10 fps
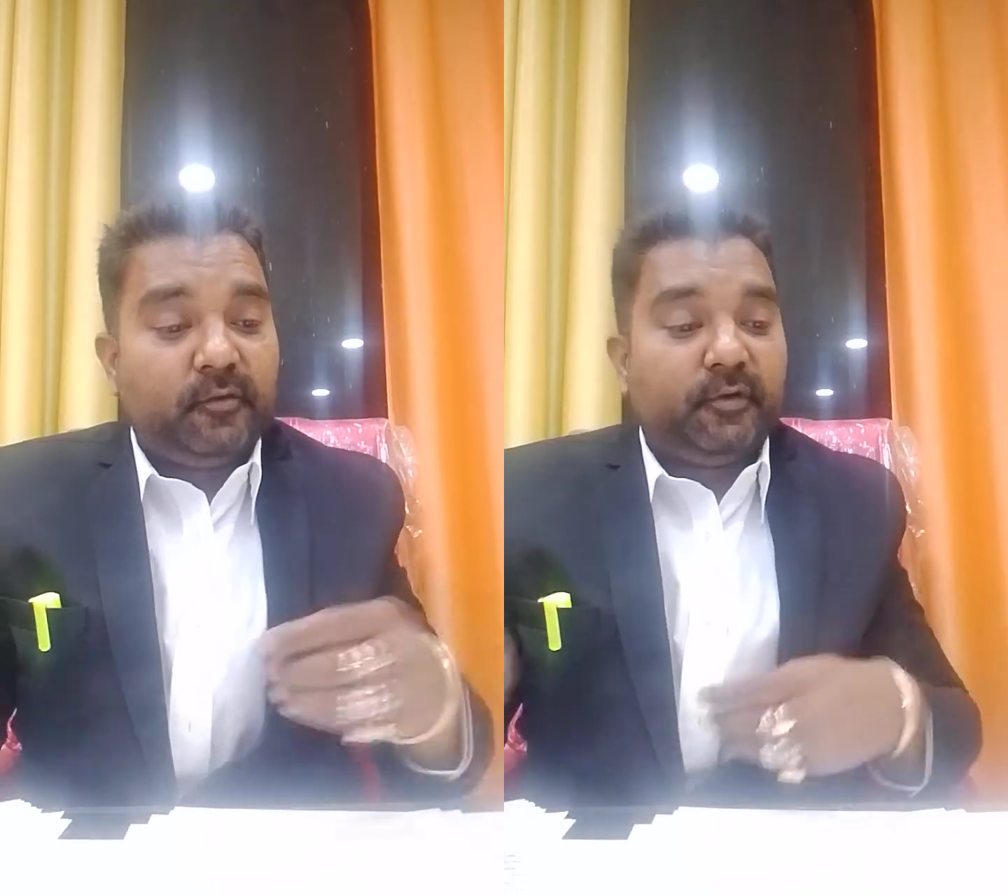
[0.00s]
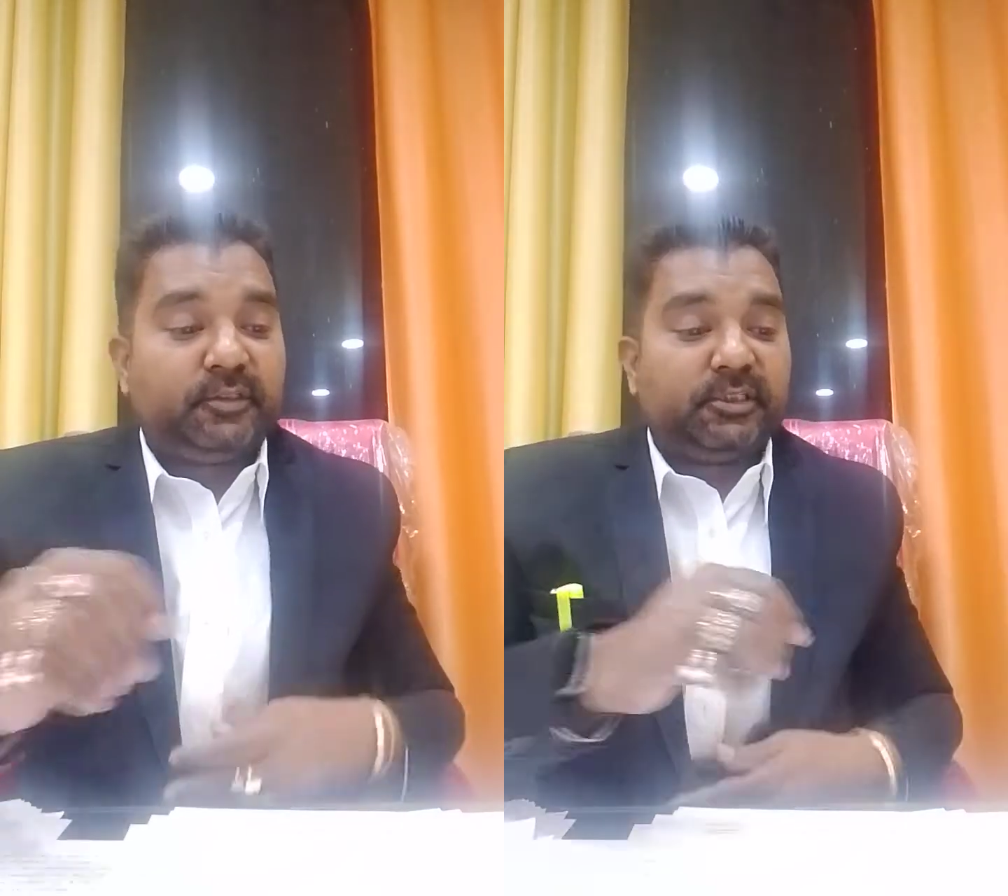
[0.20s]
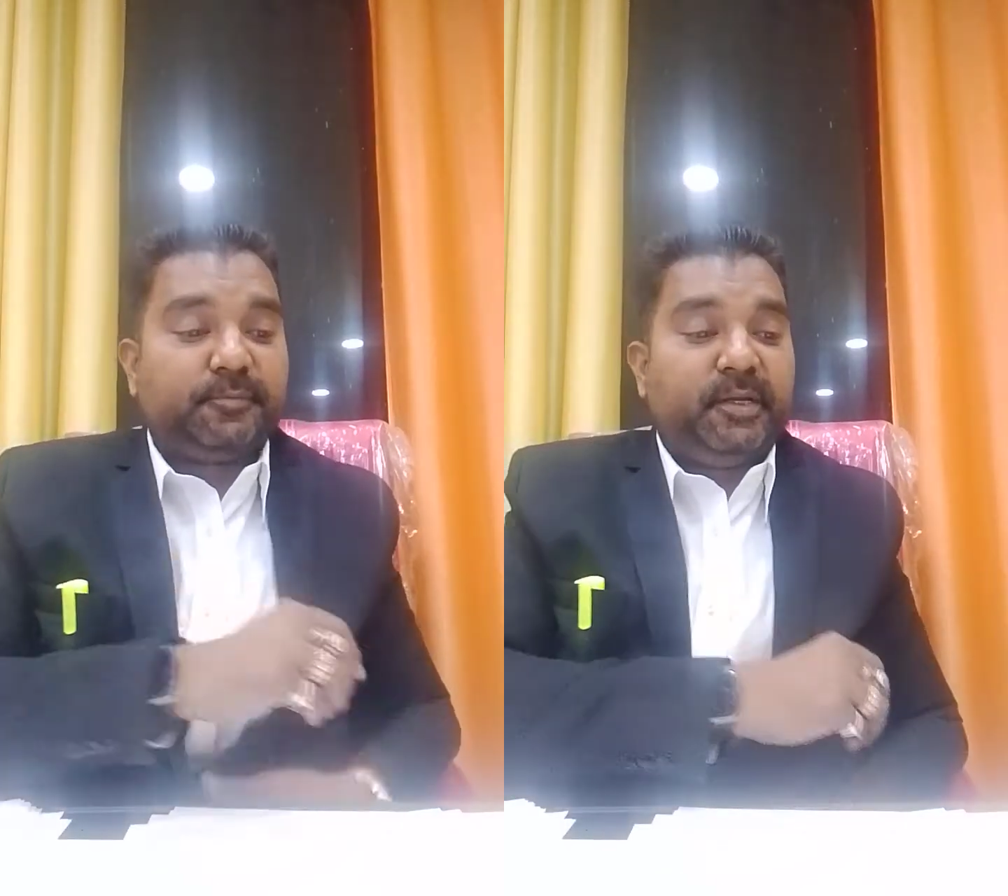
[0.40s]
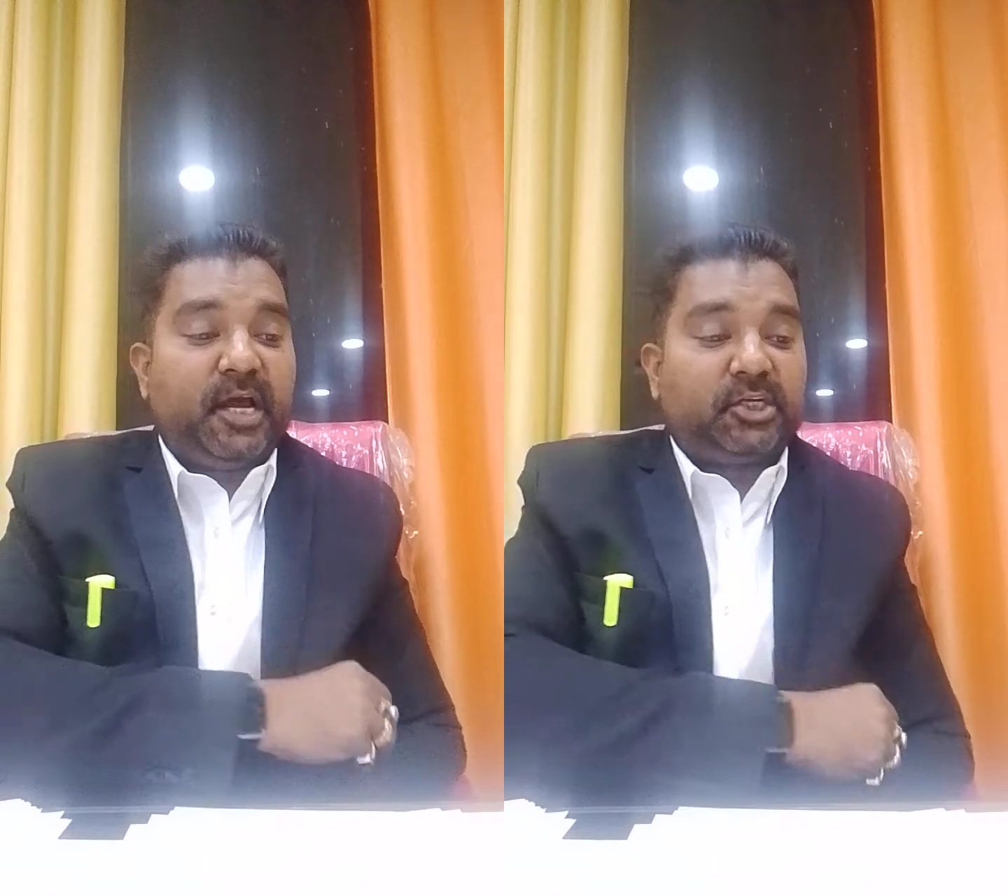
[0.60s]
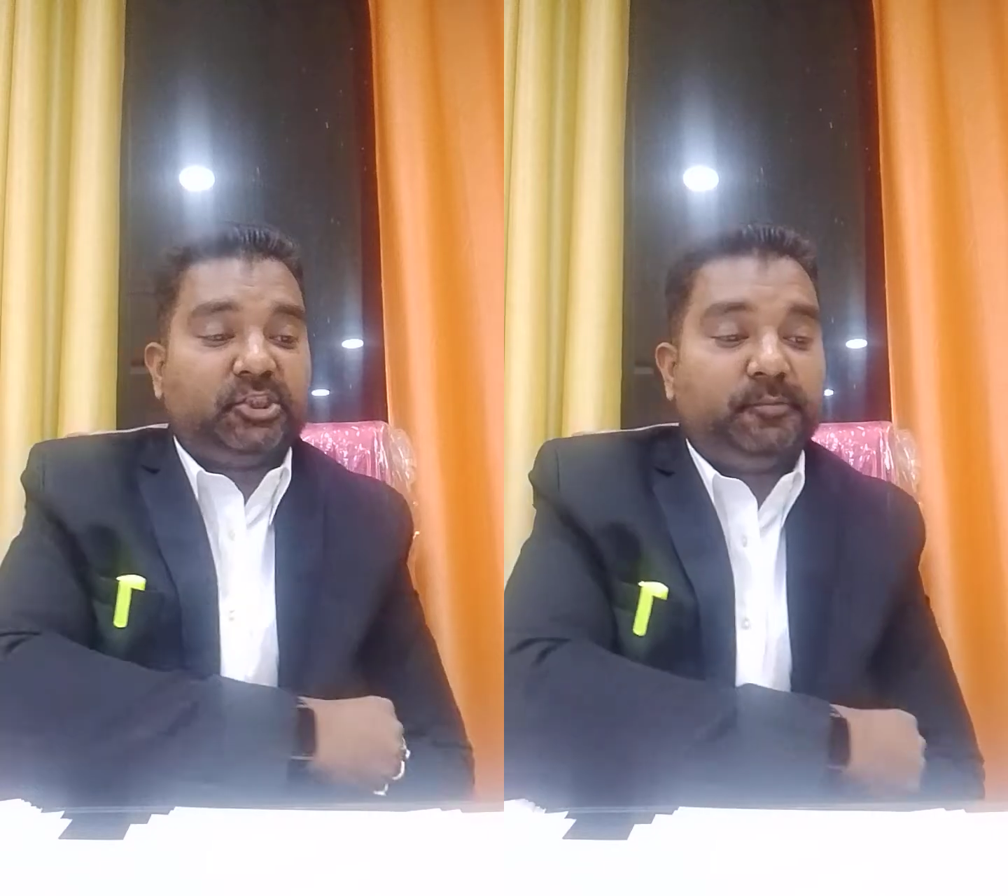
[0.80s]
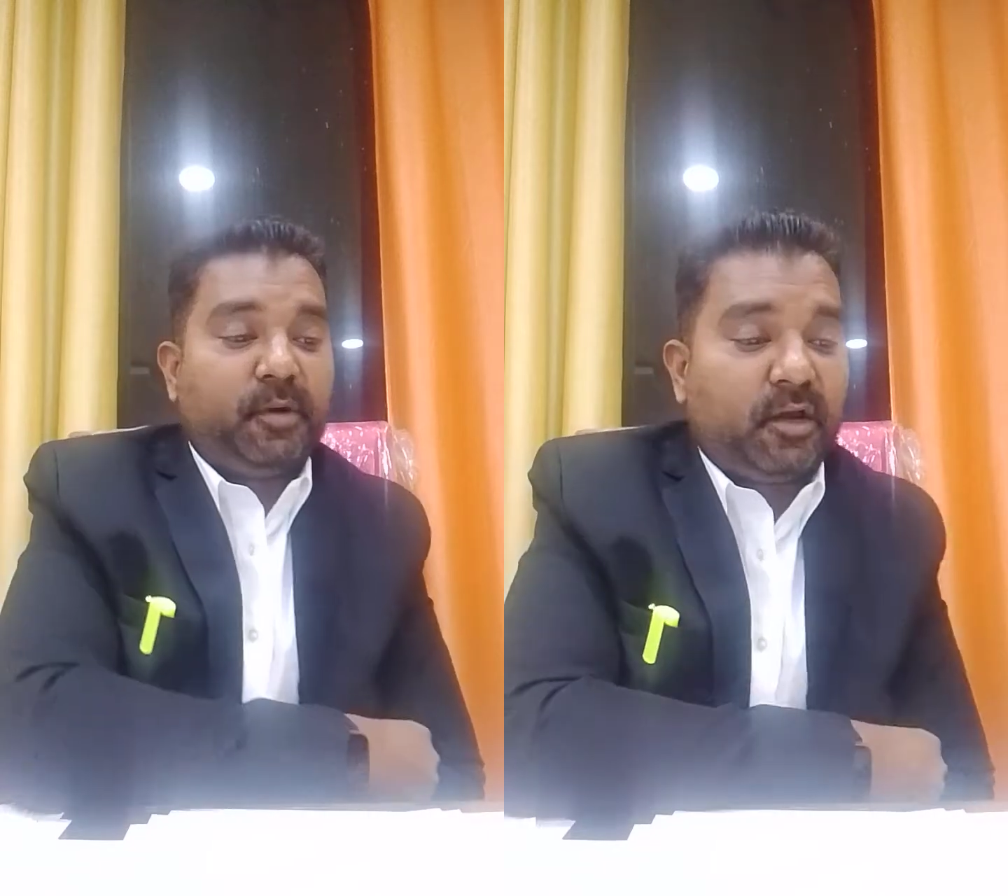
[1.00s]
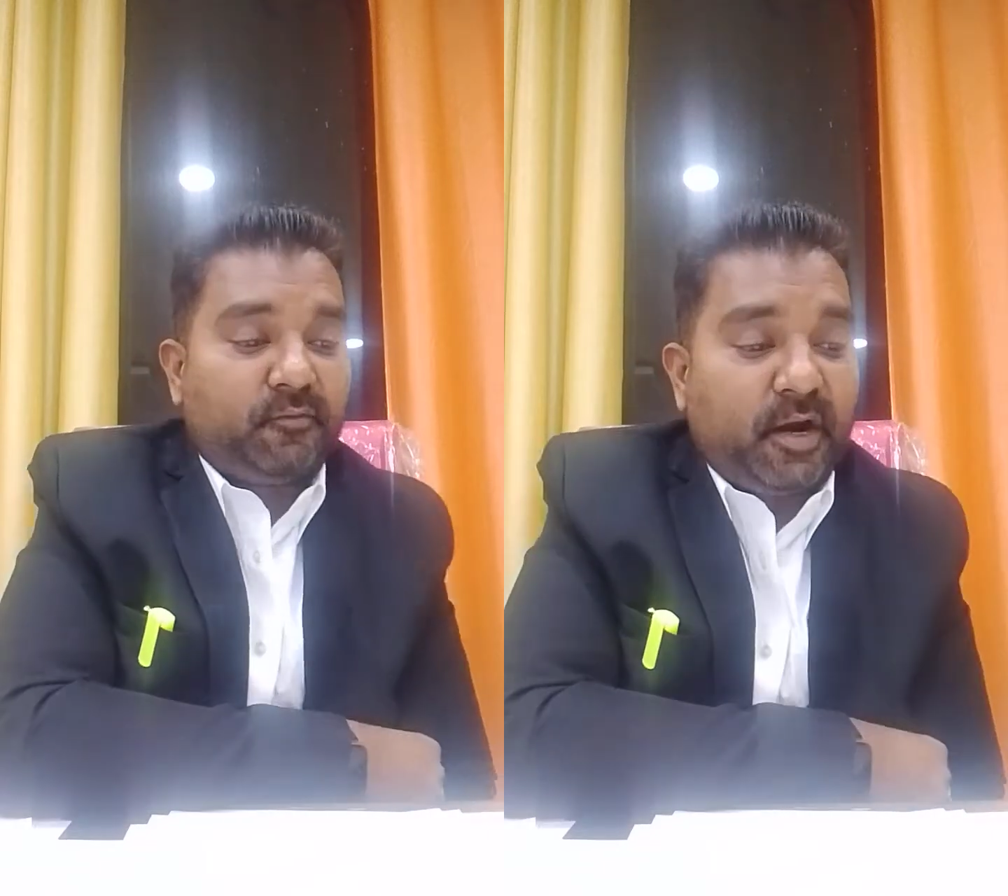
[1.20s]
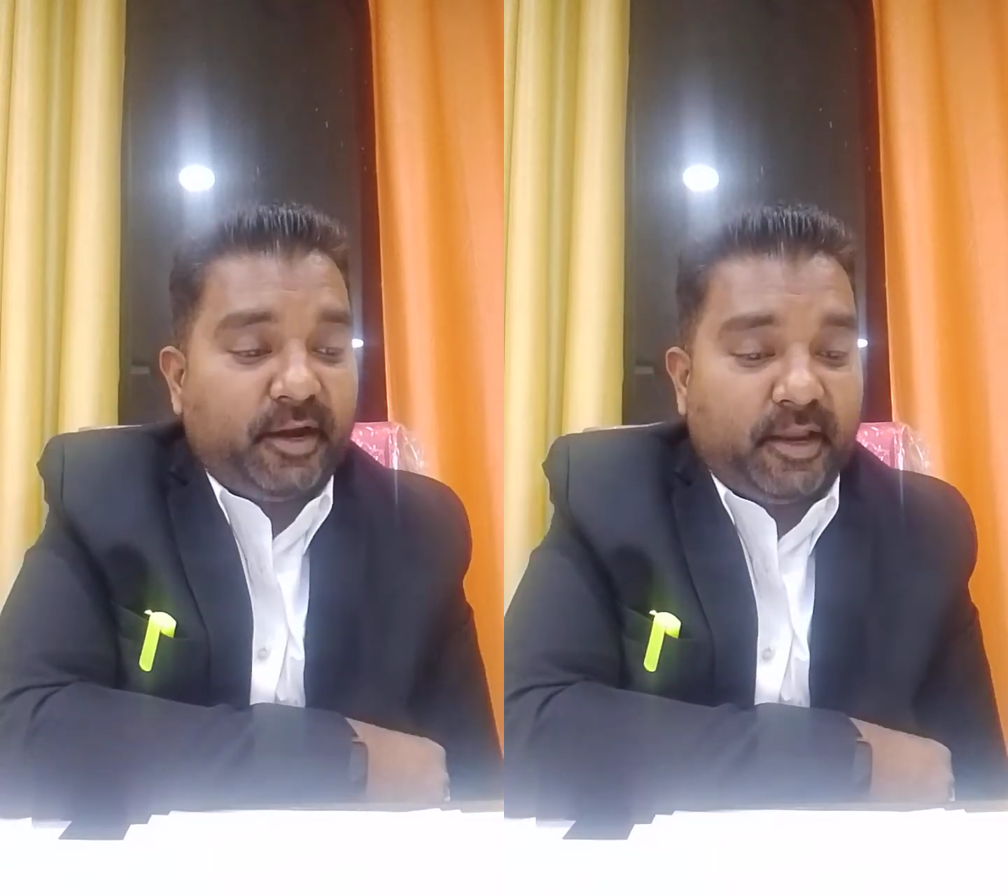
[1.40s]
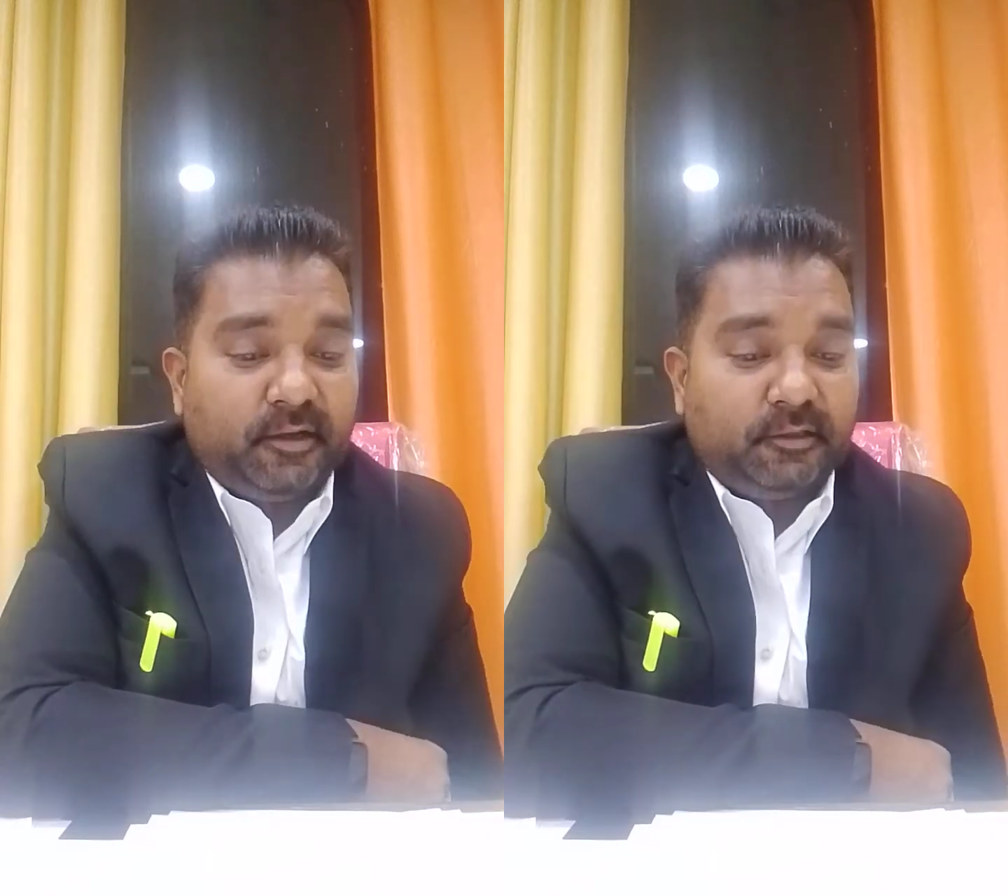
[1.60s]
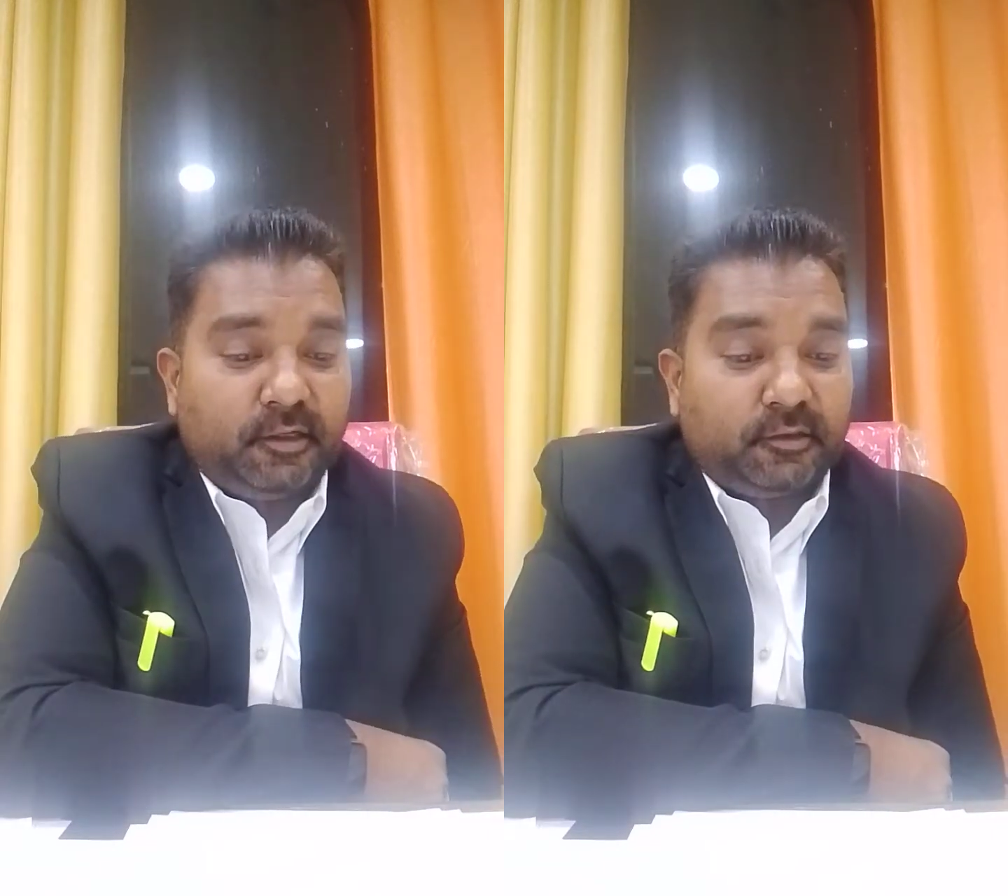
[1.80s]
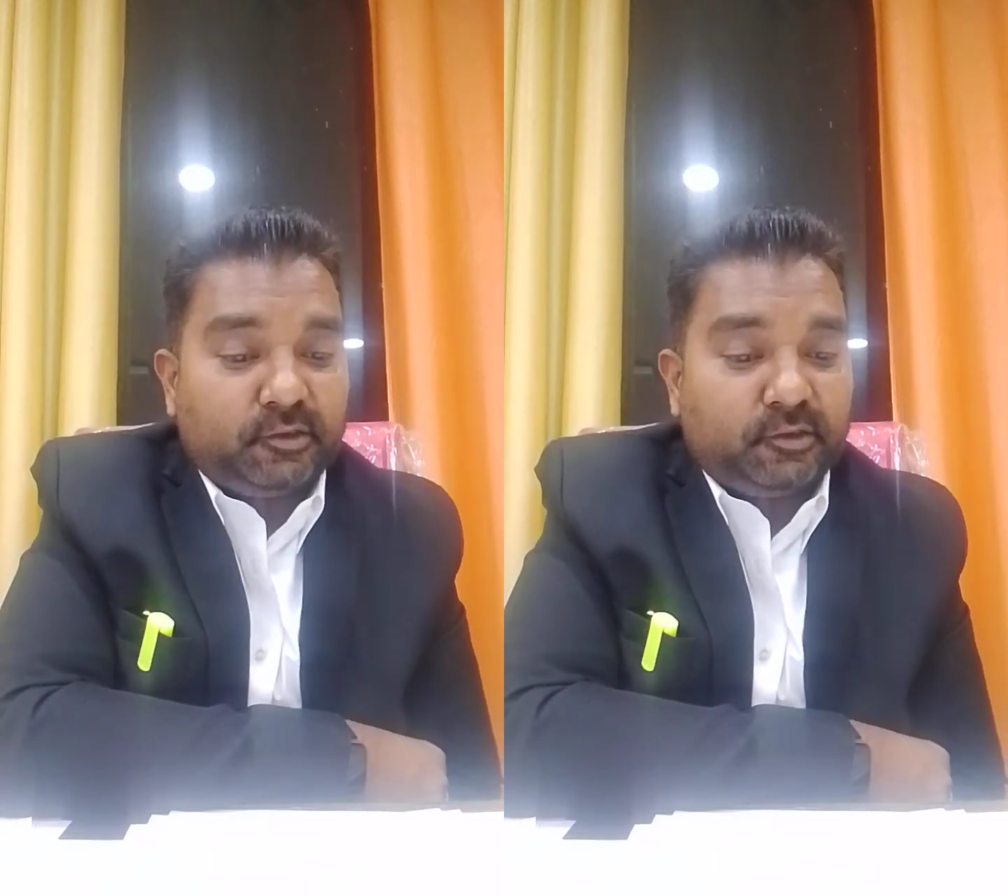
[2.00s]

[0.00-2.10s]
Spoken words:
versus Meenakshi Marwa and another.